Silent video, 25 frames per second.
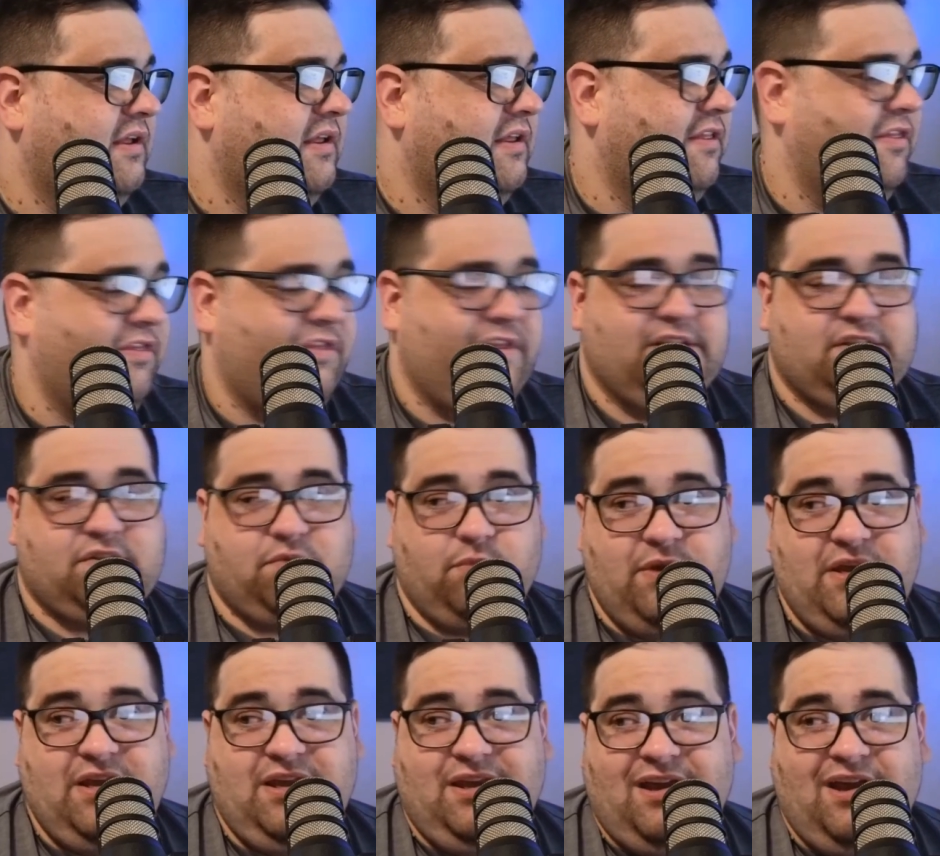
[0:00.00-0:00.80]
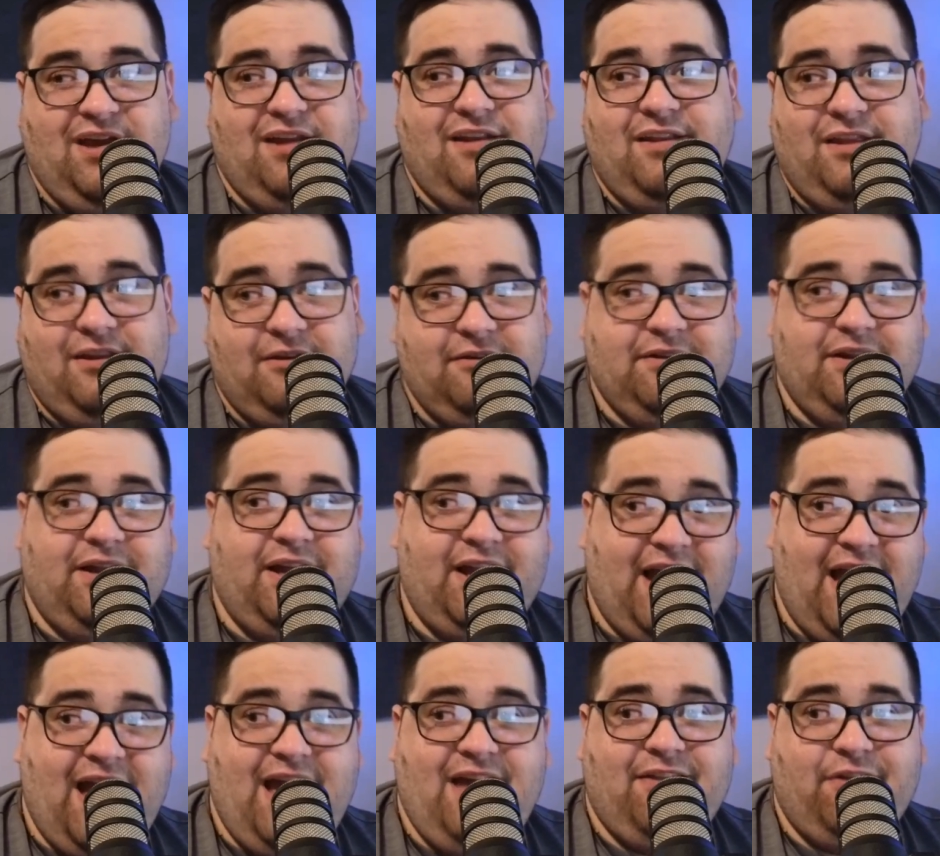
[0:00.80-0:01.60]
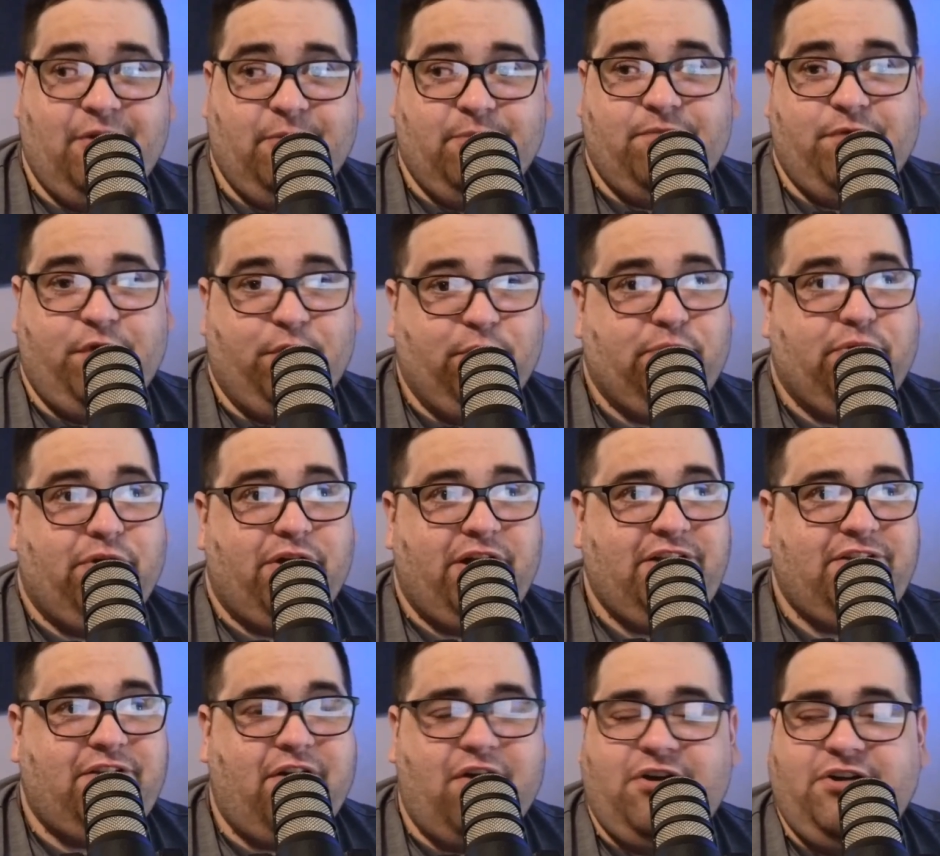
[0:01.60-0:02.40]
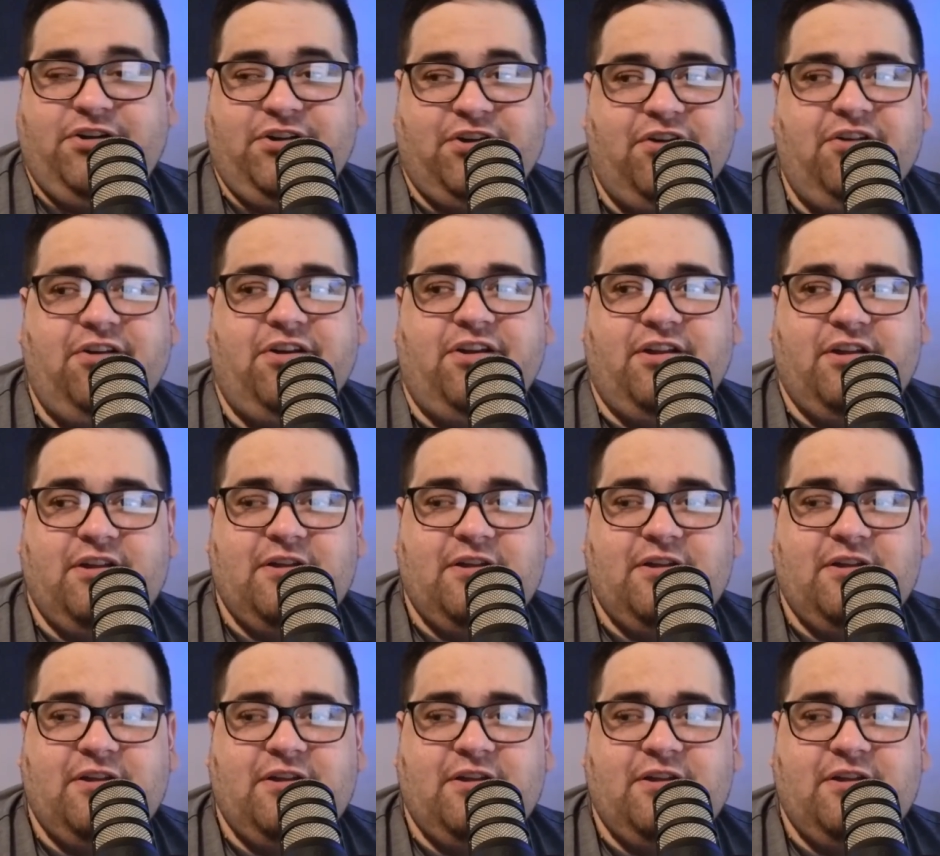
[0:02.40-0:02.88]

this weekend that, like, hey, they're pretty darn good.